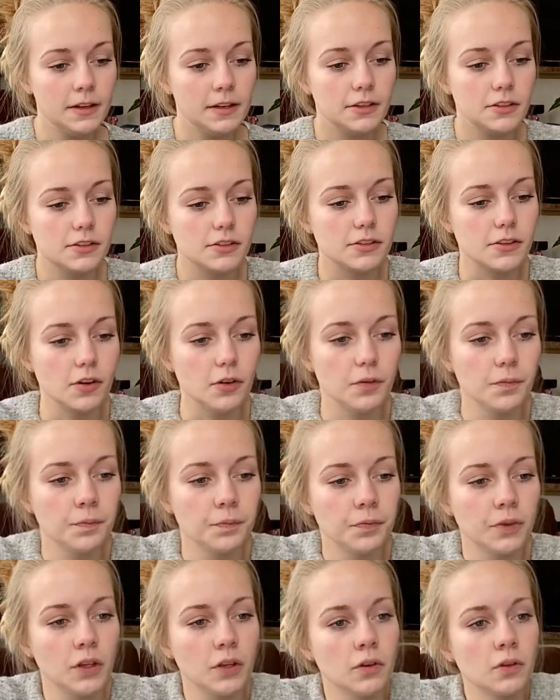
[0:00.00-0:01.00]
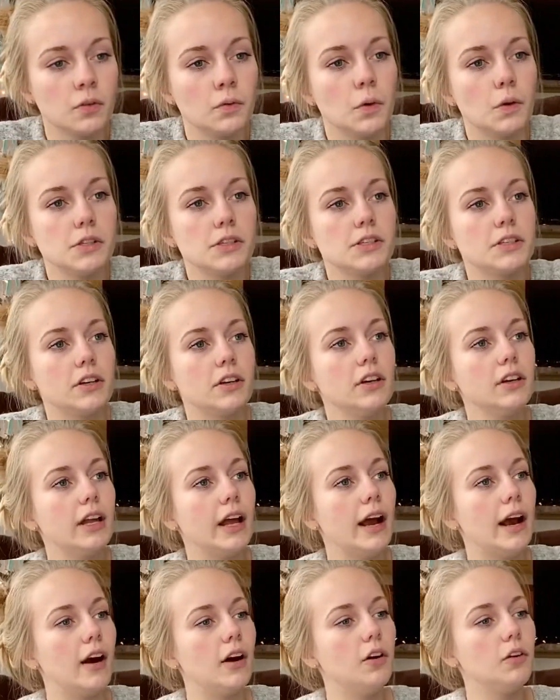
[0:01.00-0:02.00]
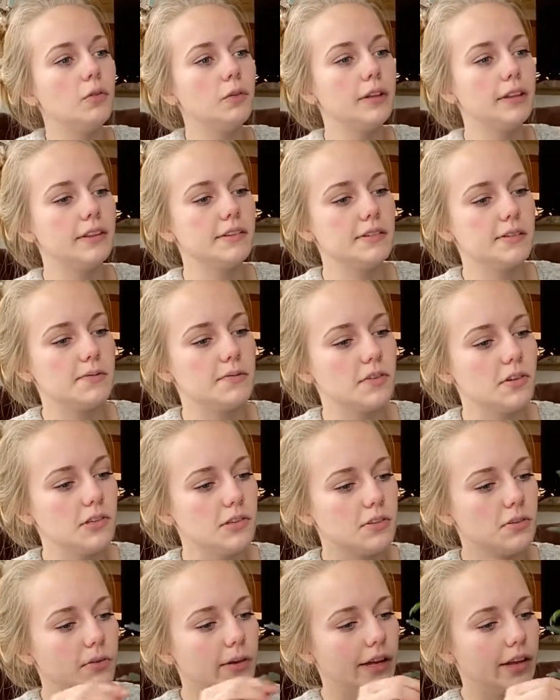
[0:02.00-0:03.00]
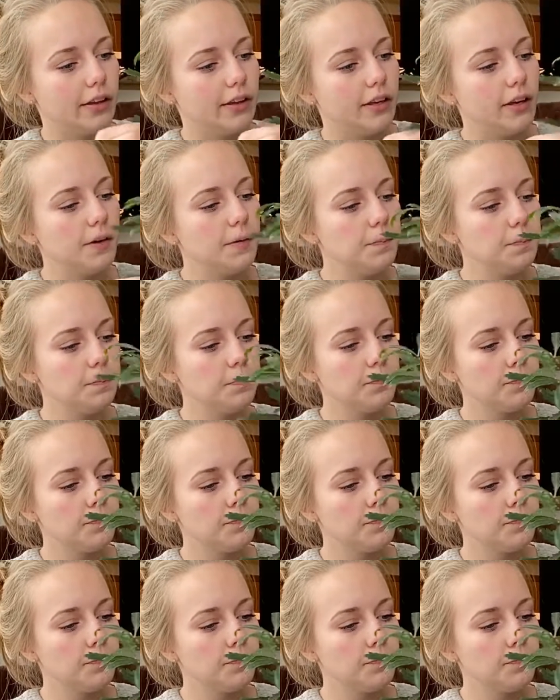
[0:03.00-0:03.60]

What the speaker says: So we'll start out with this false Aralia,